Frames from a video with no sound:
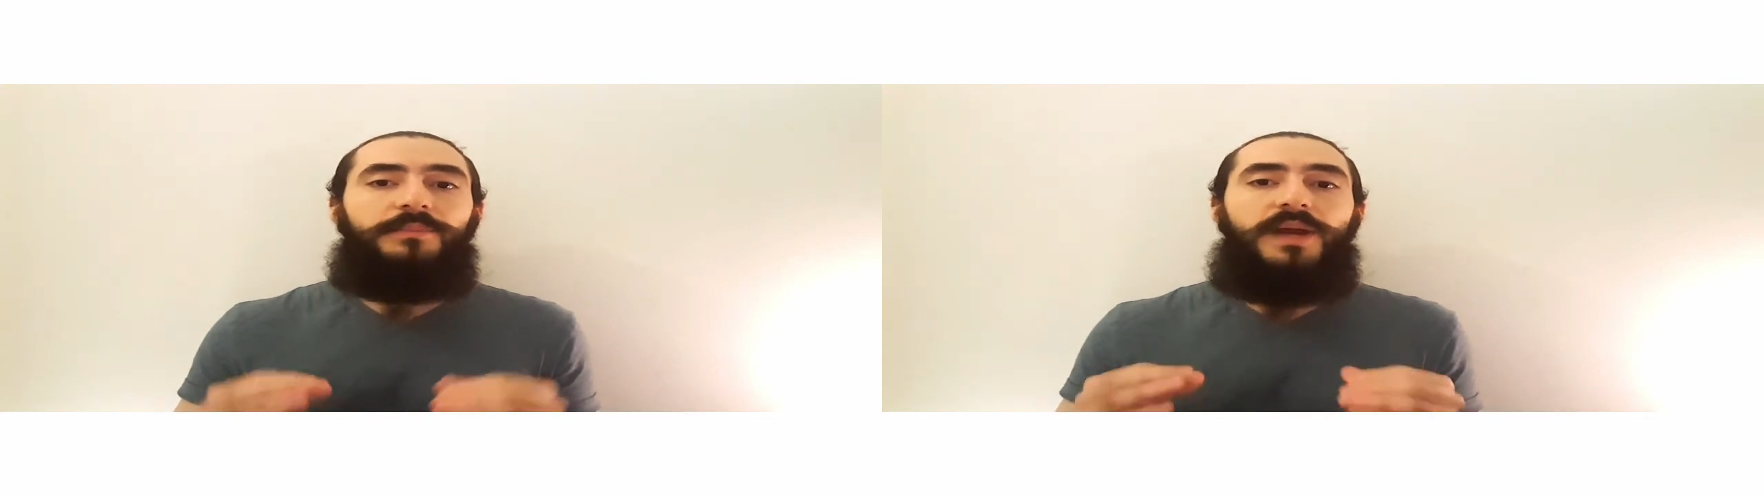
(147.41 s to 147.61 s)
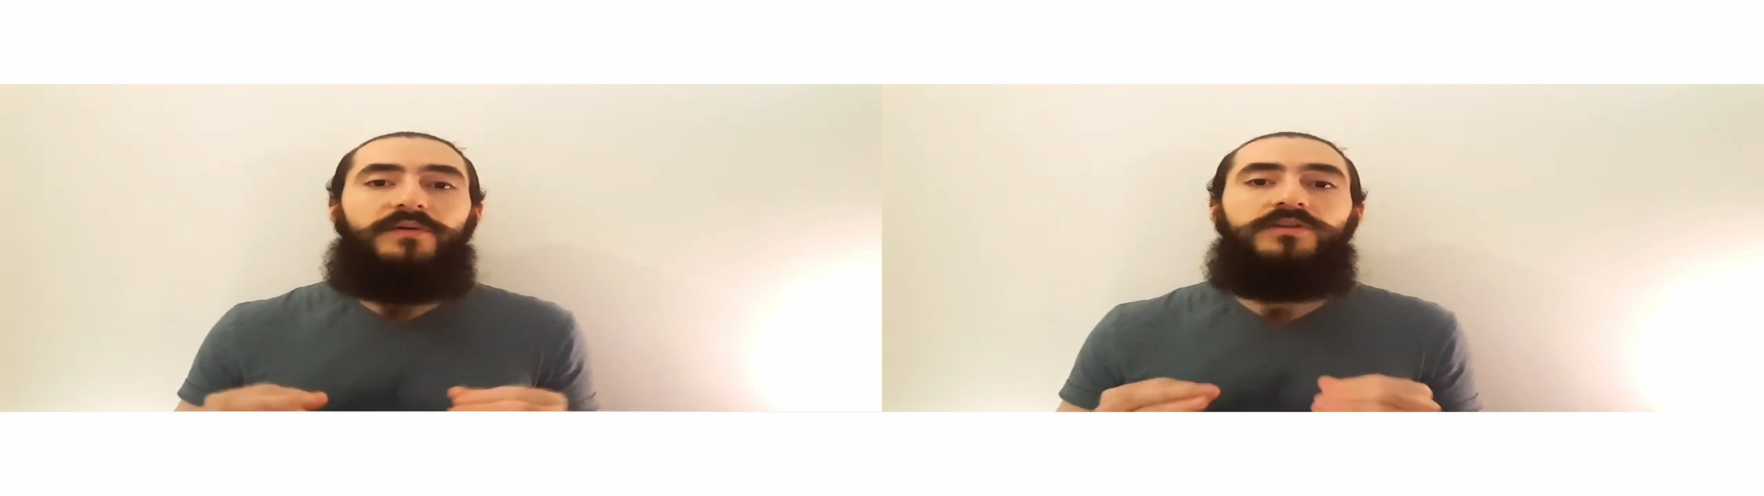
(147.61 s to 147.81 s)

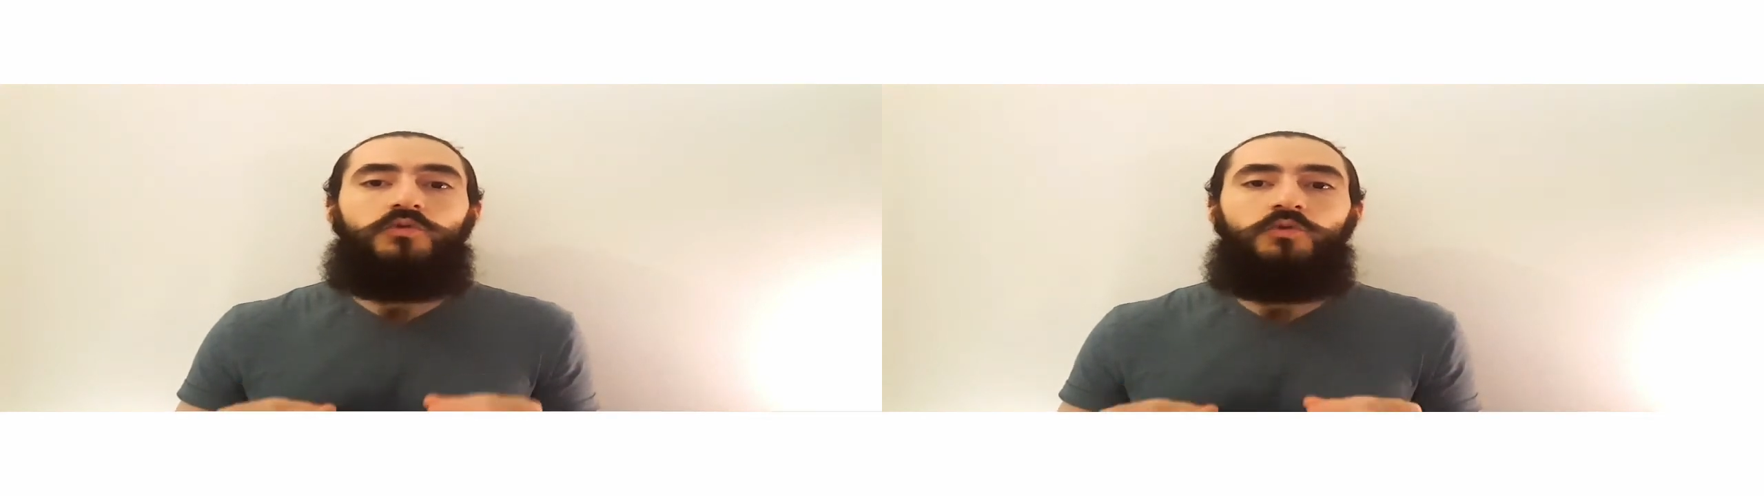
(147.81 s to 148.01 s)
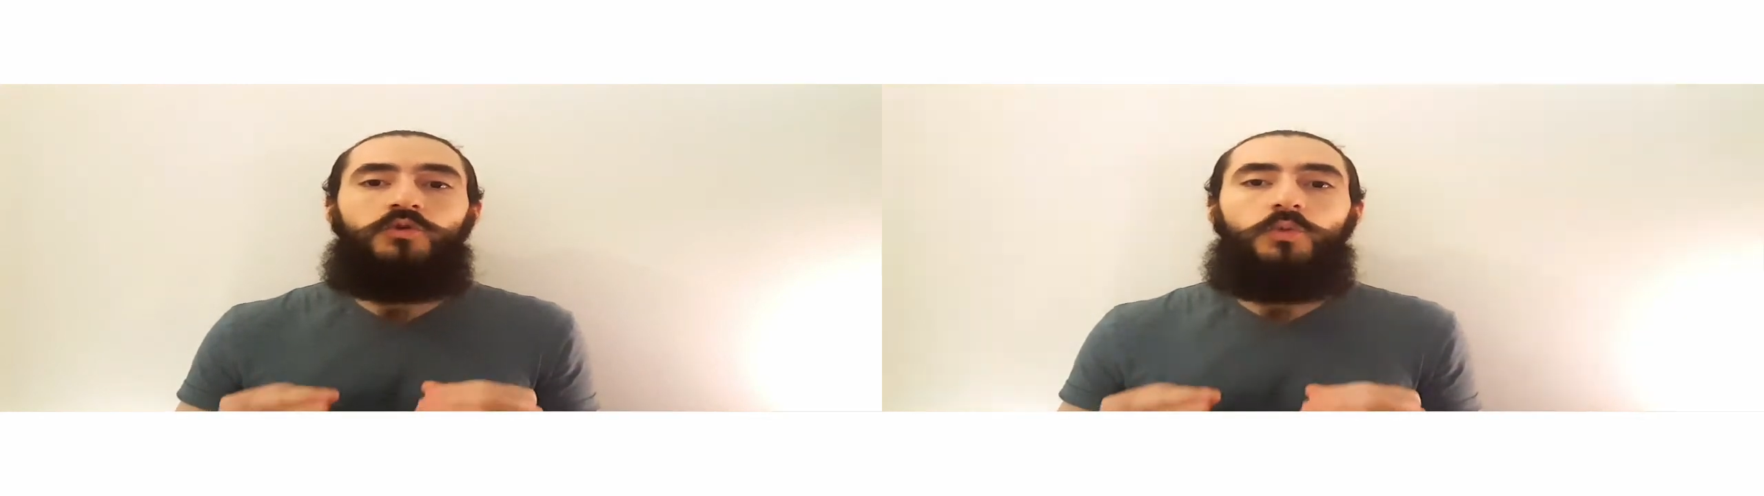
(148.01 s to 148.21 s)

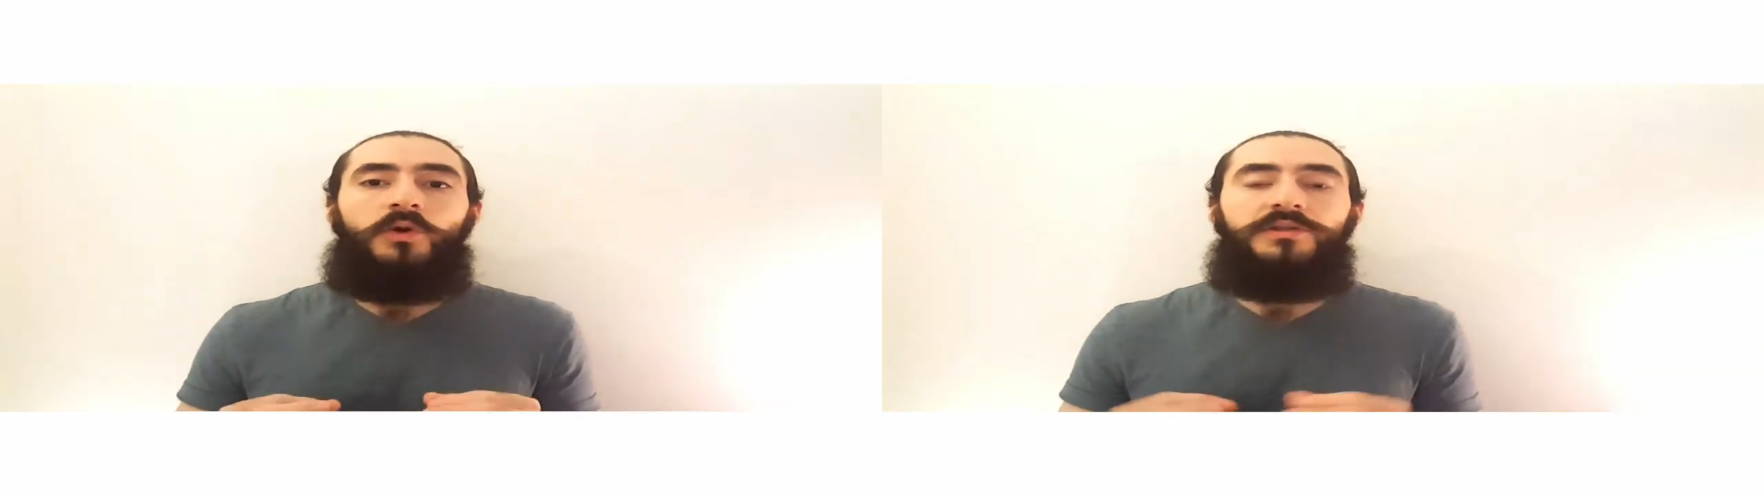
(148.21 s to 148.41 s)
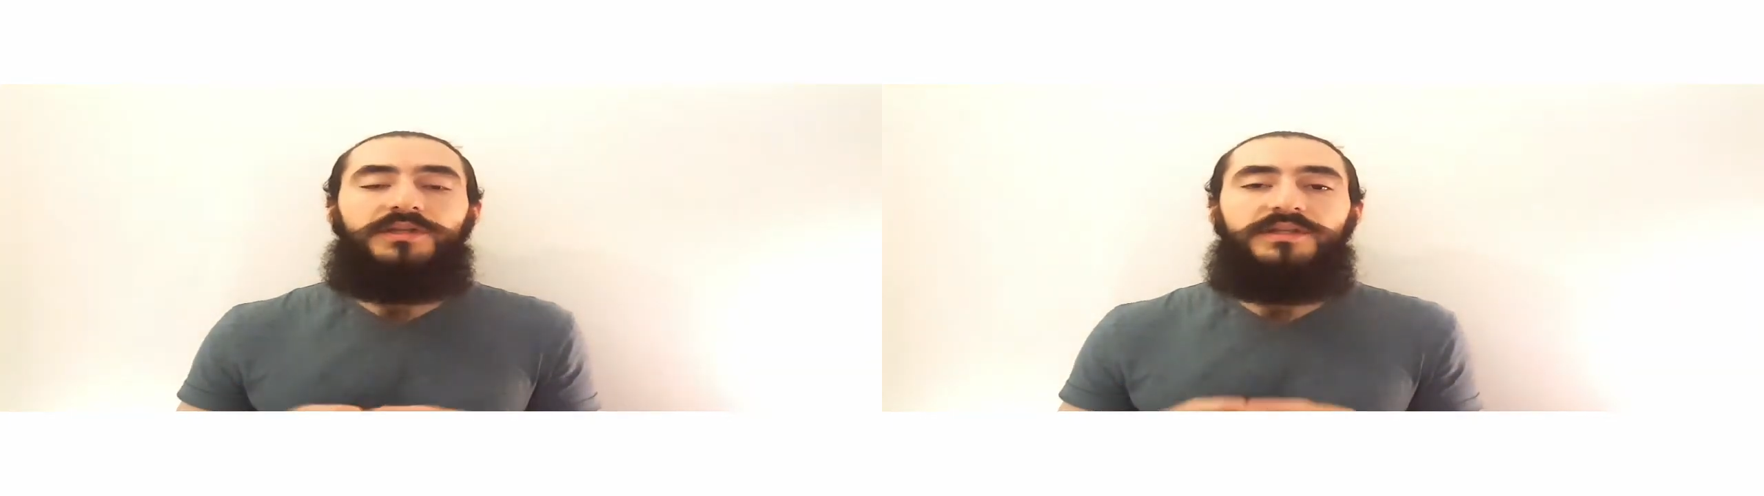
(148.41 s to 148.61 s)
parent root
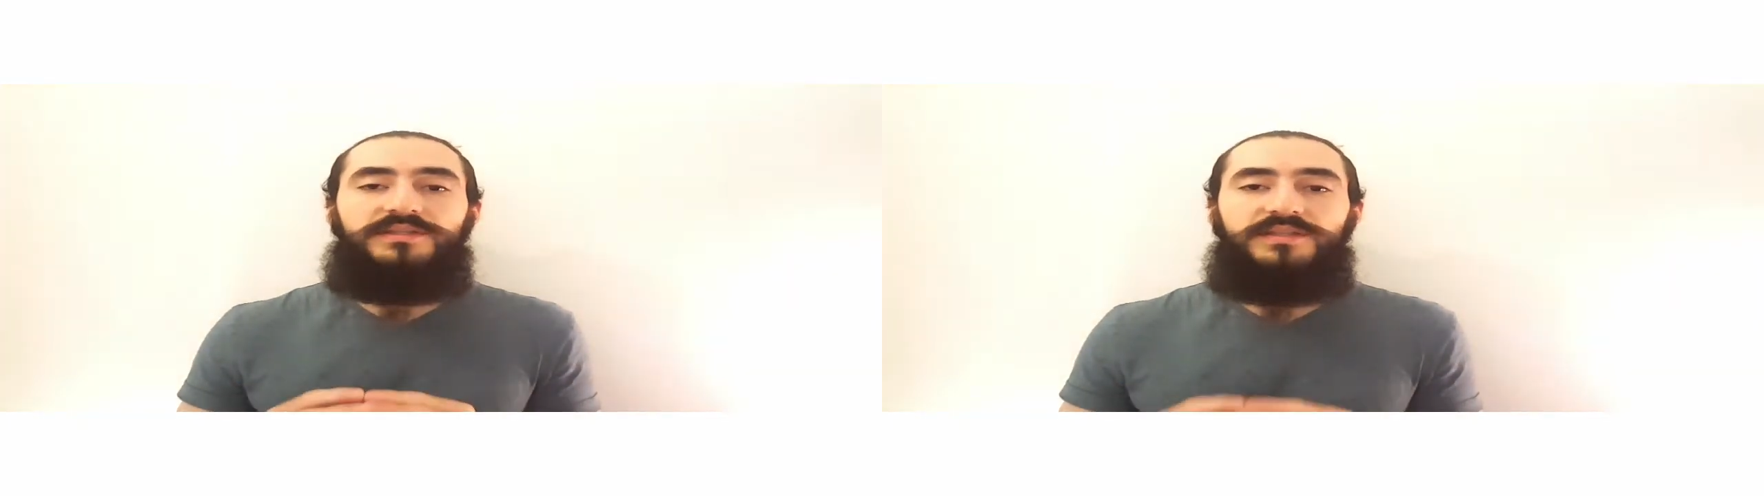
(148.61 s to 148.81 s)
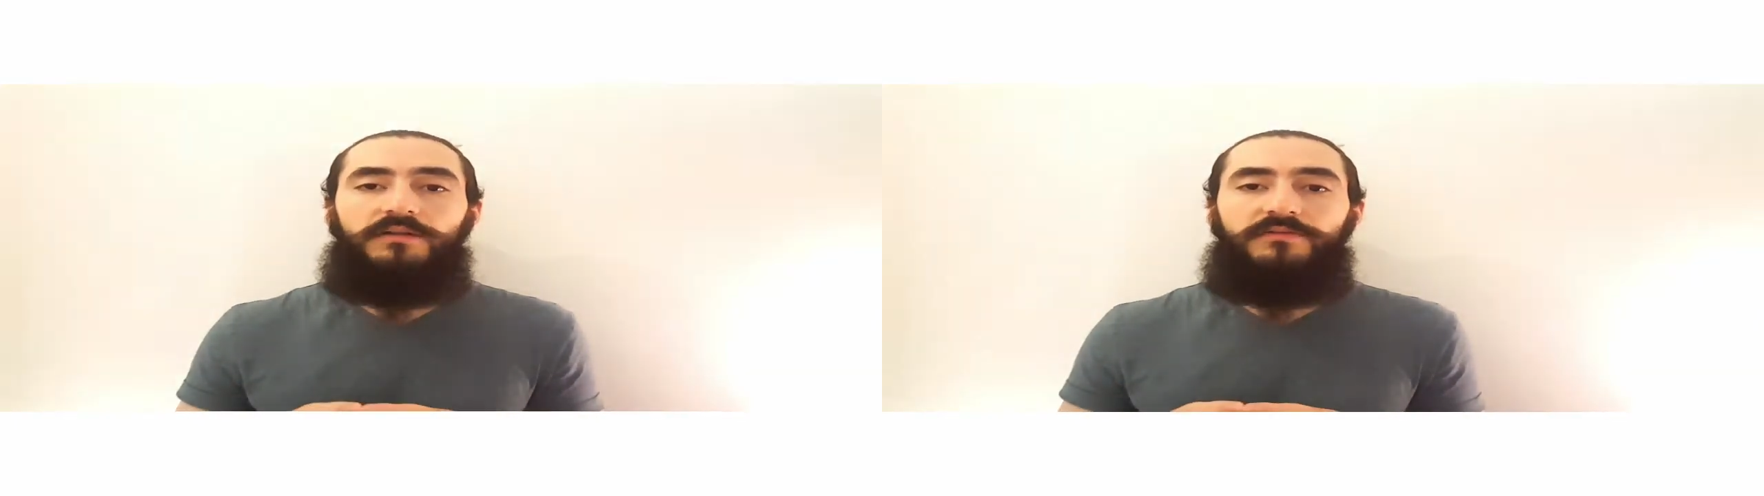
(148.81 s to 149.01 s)
word
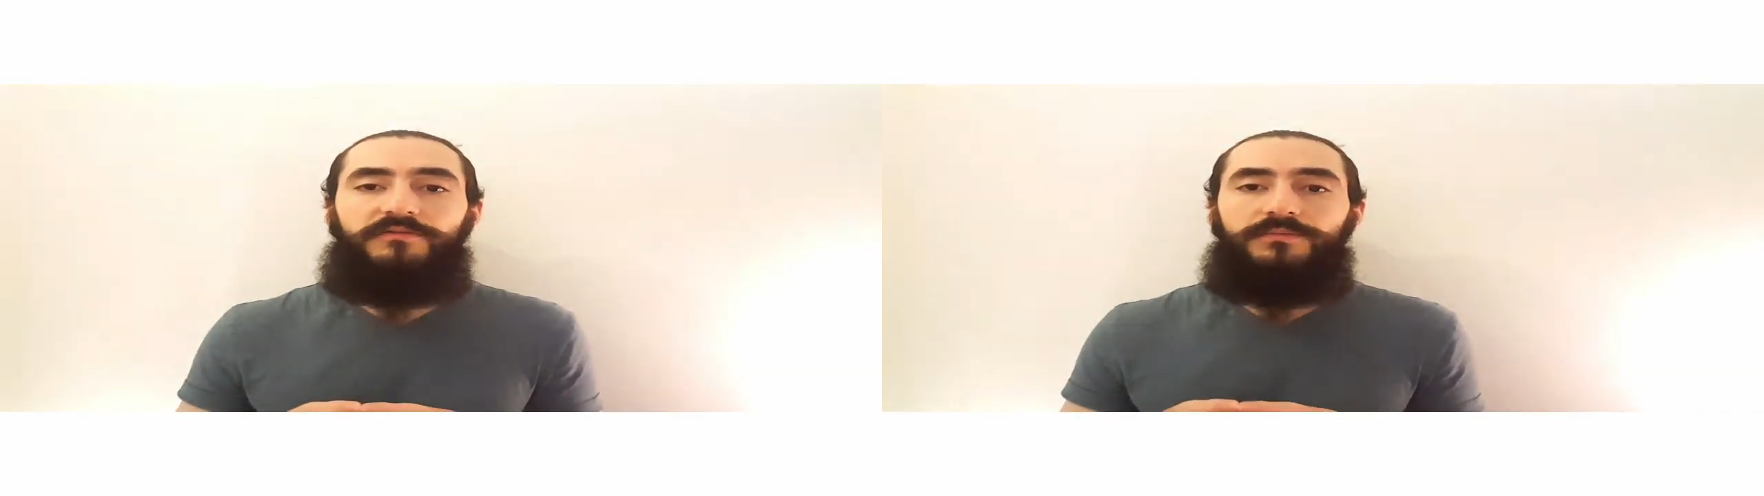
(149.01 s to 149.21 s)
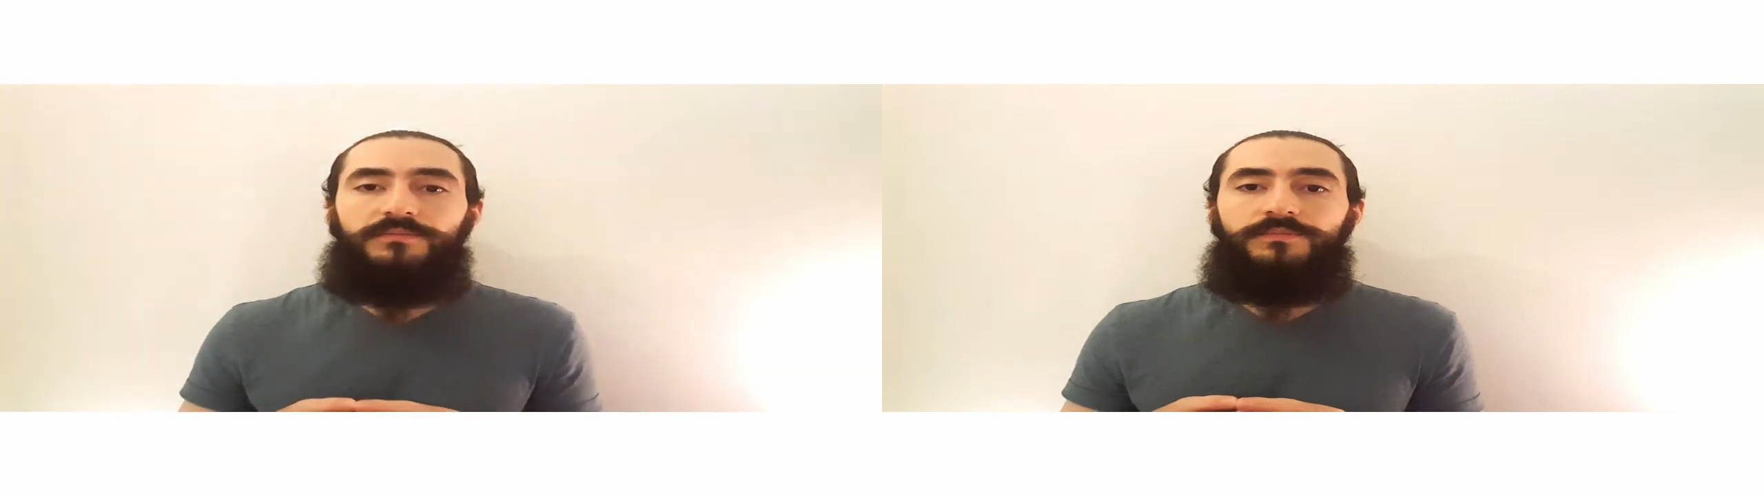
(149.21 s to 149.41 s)
itself.